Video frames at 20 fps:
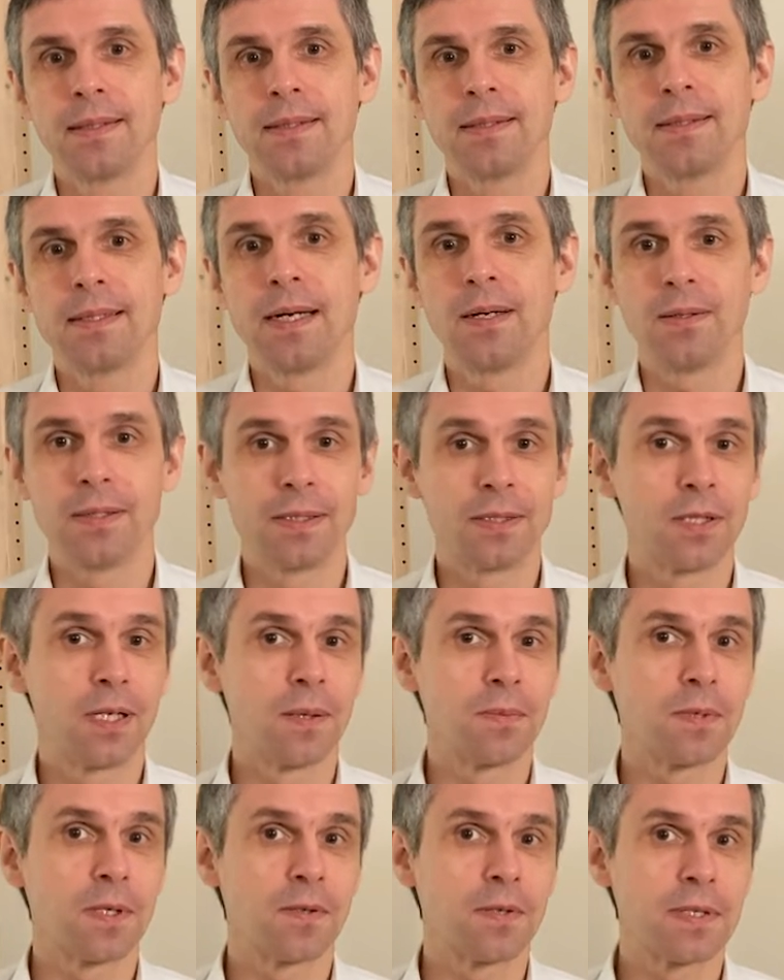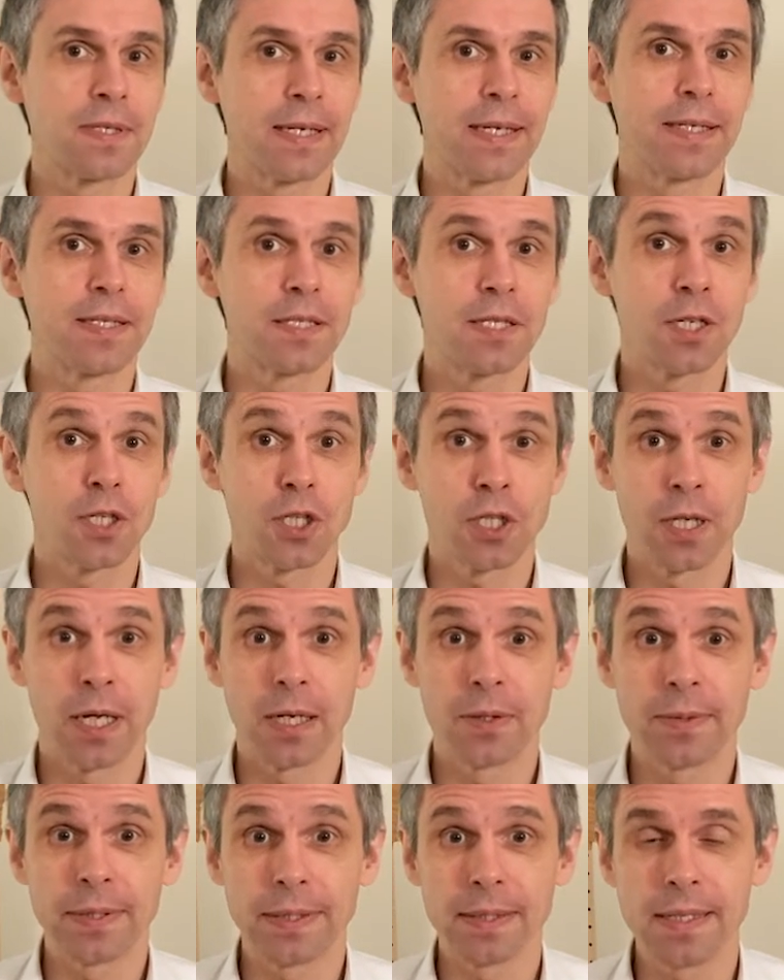Now, in terms of states
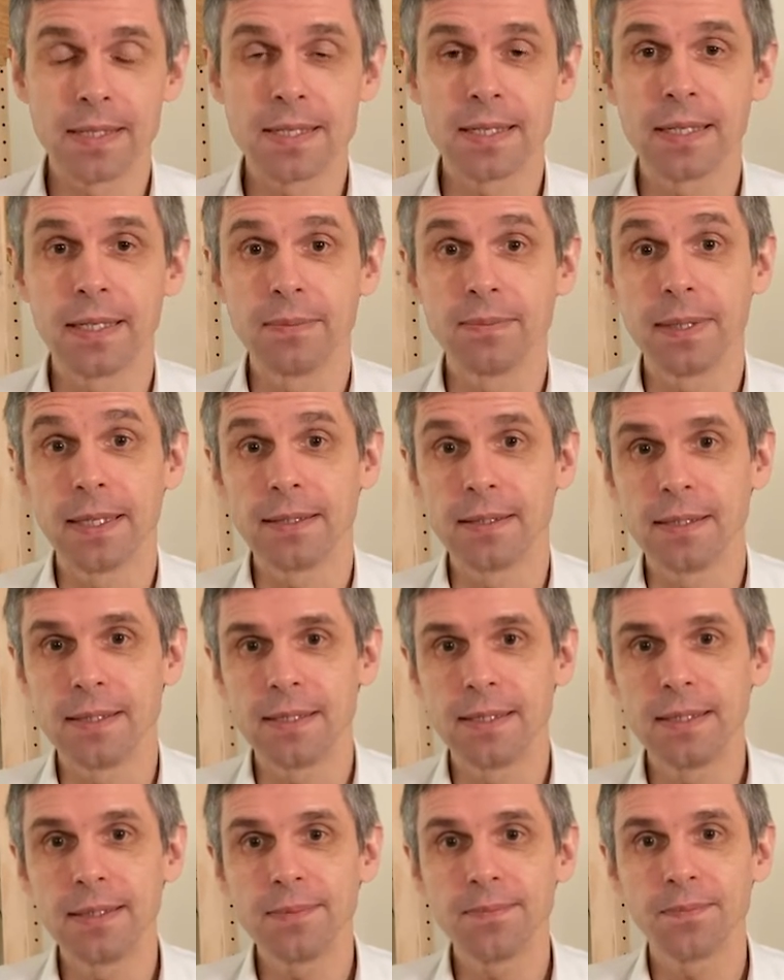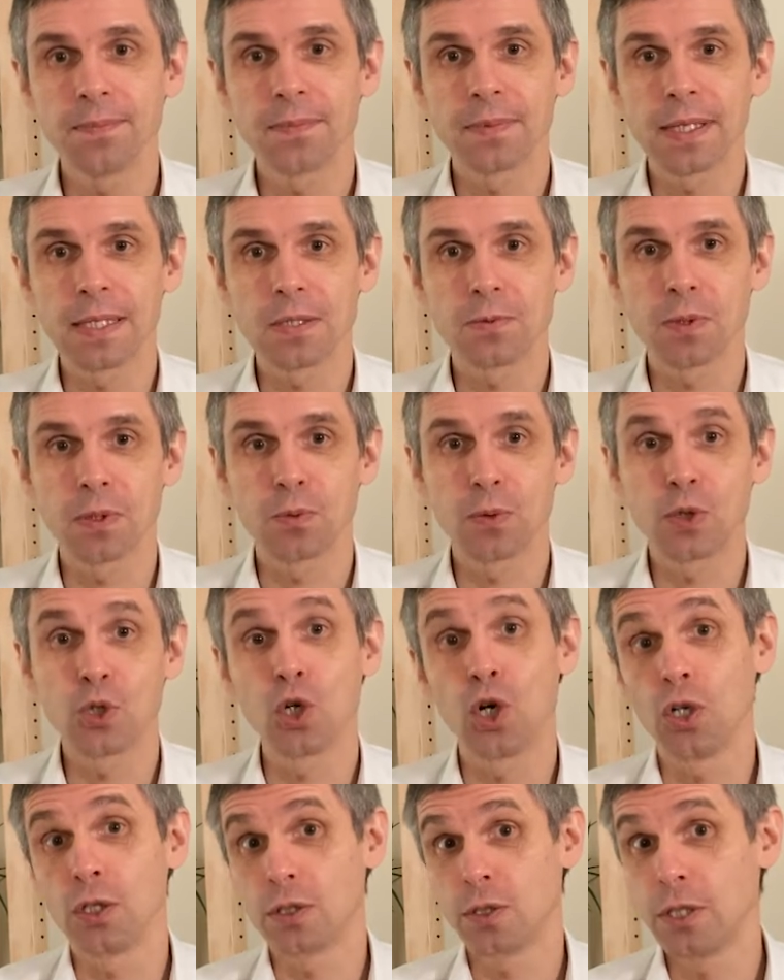sharing the same energy, that's what we
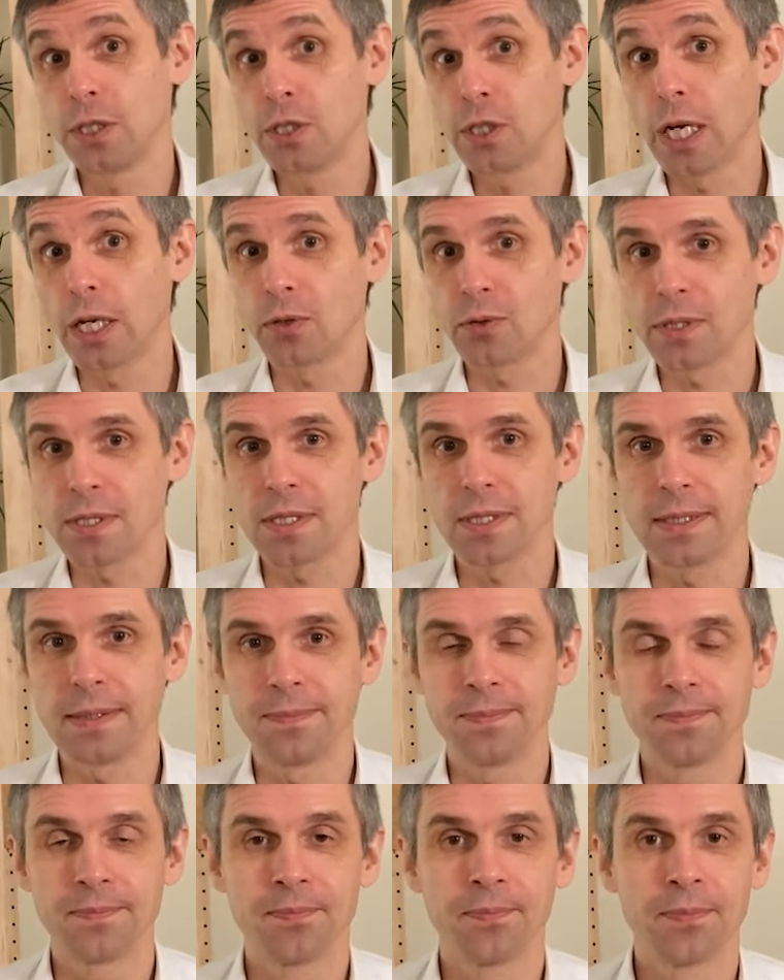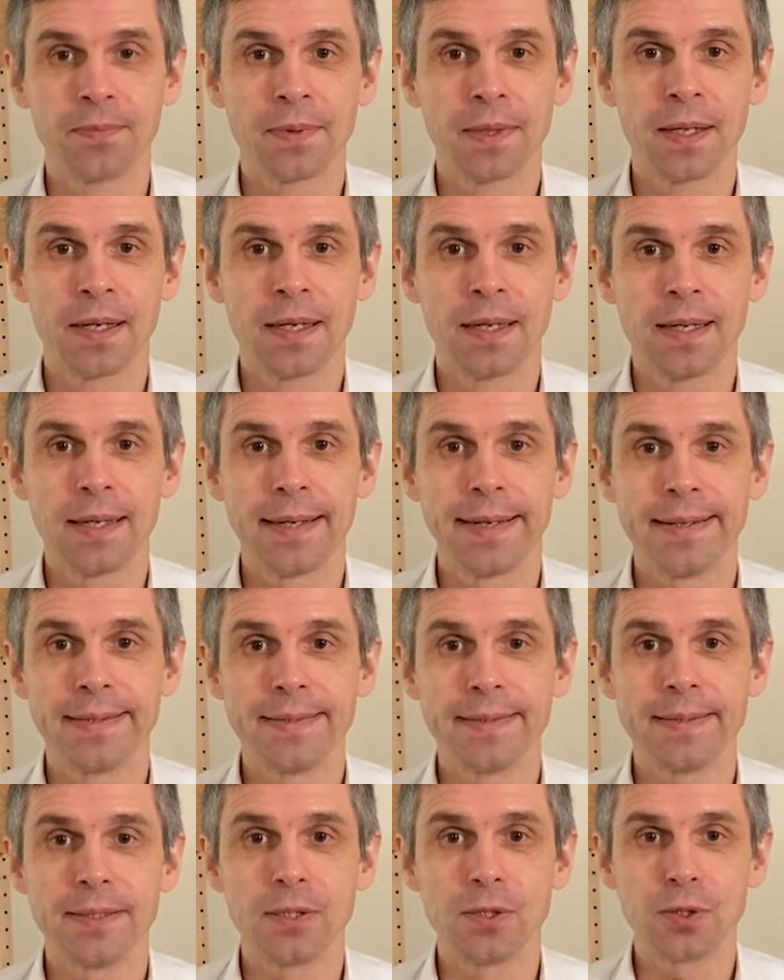call degeneracy. And
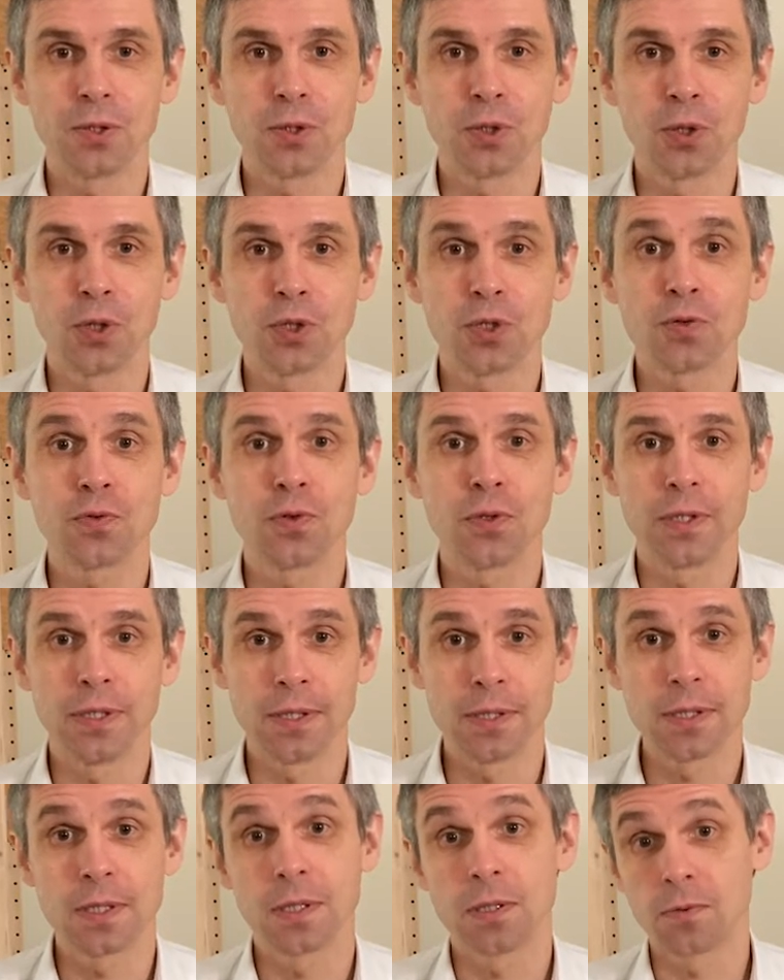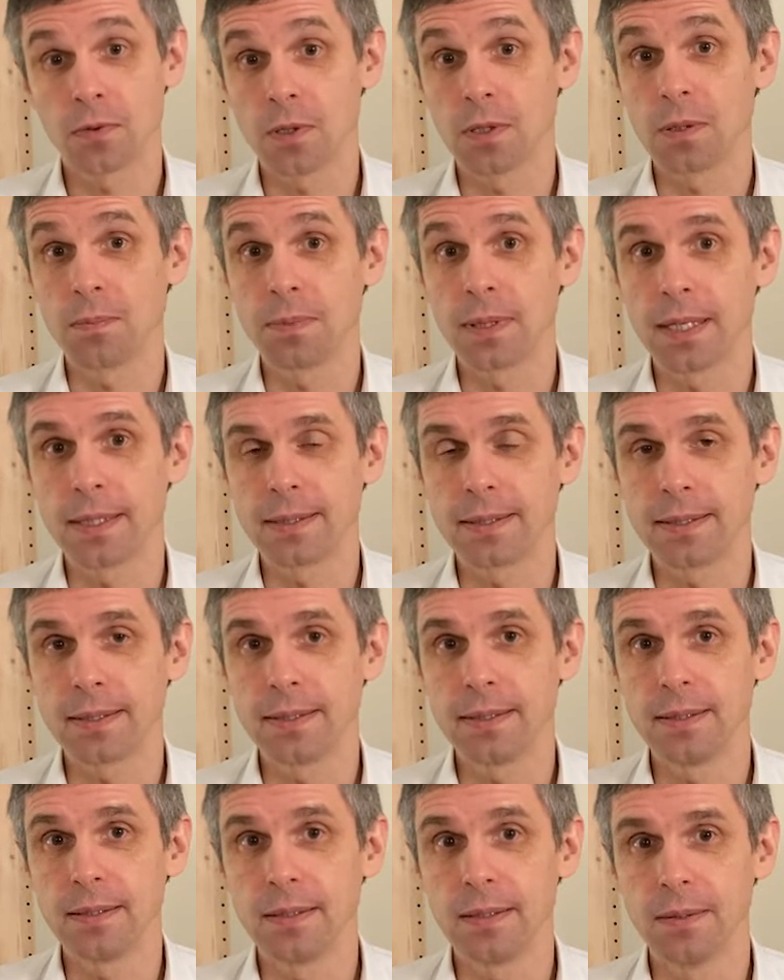it occurs, for instance, for the particle
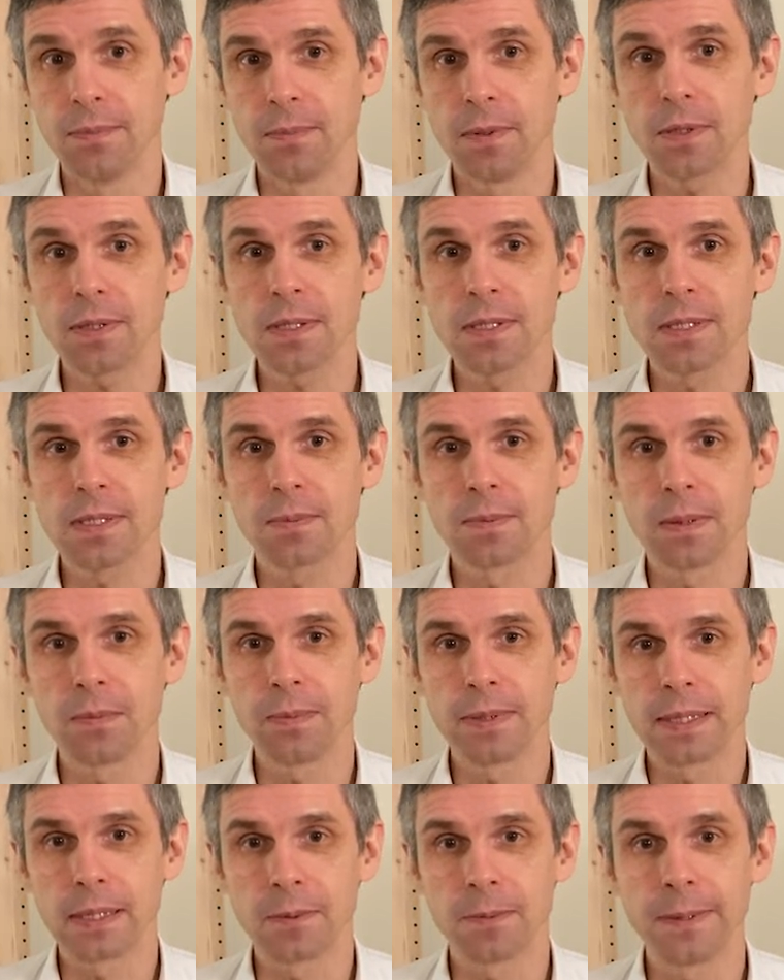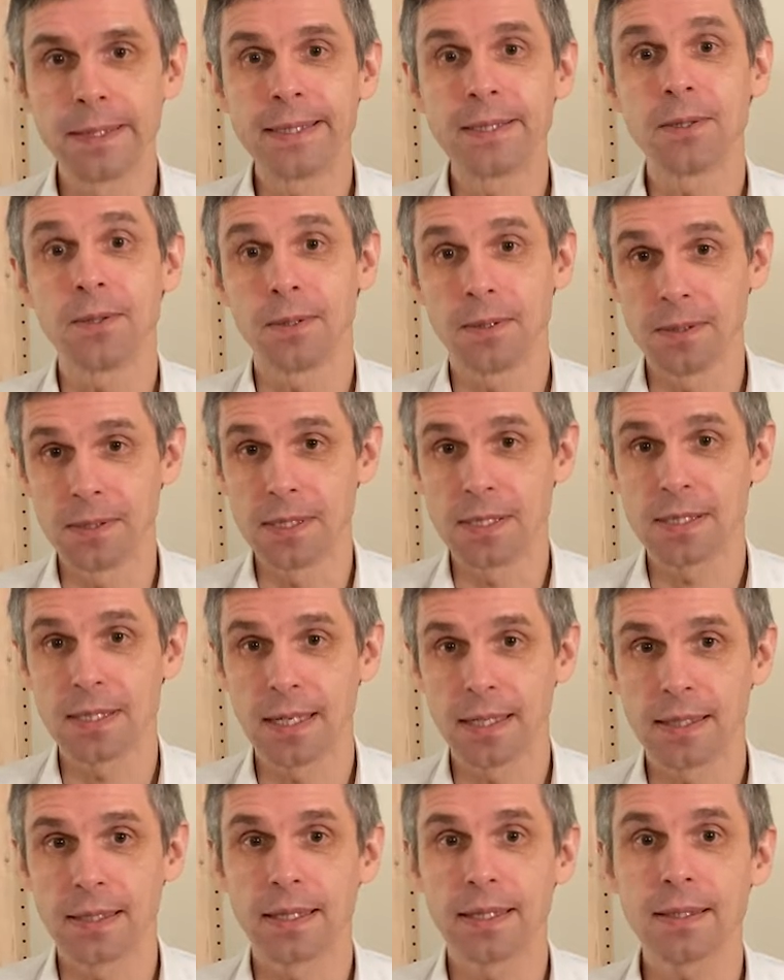in the box when we equate all
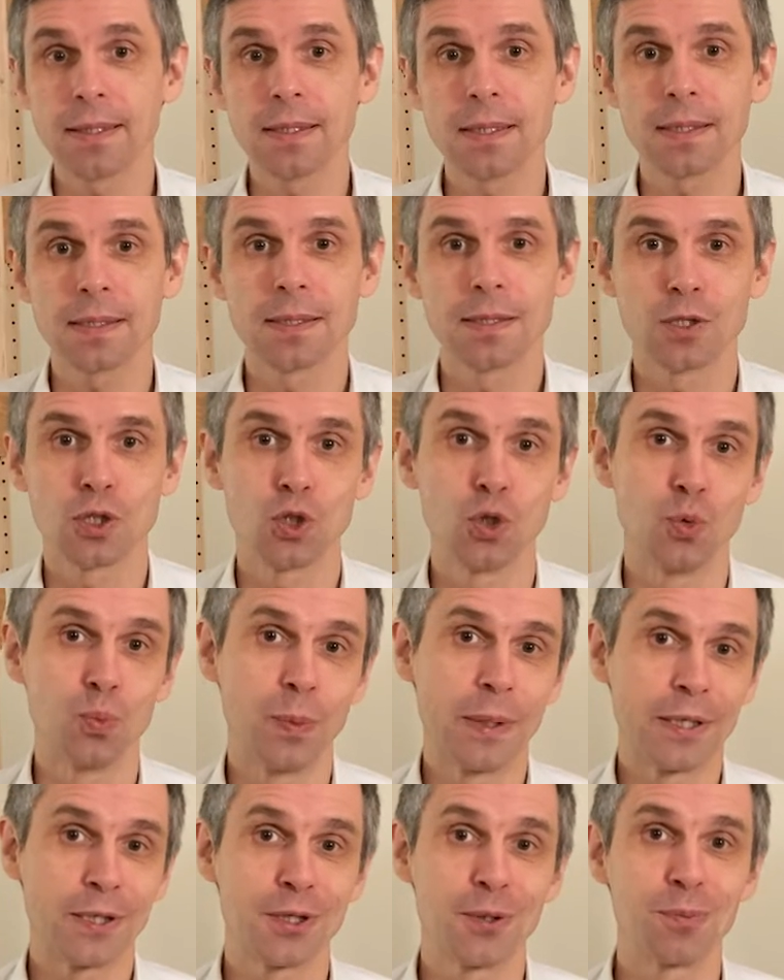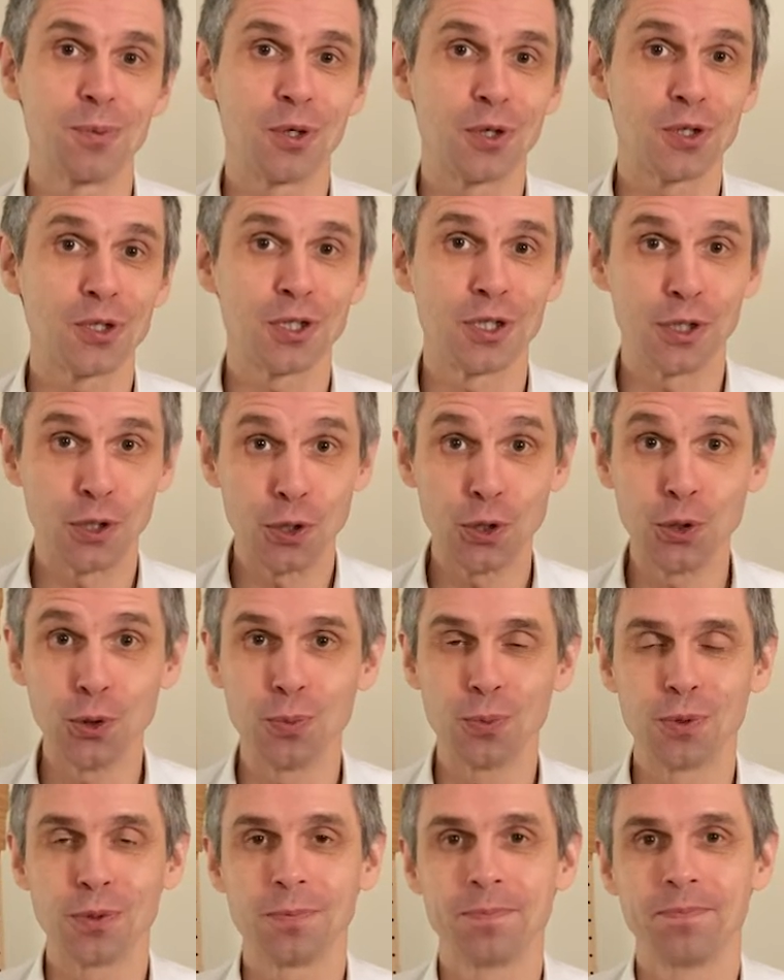side lengths, so make the box a cube.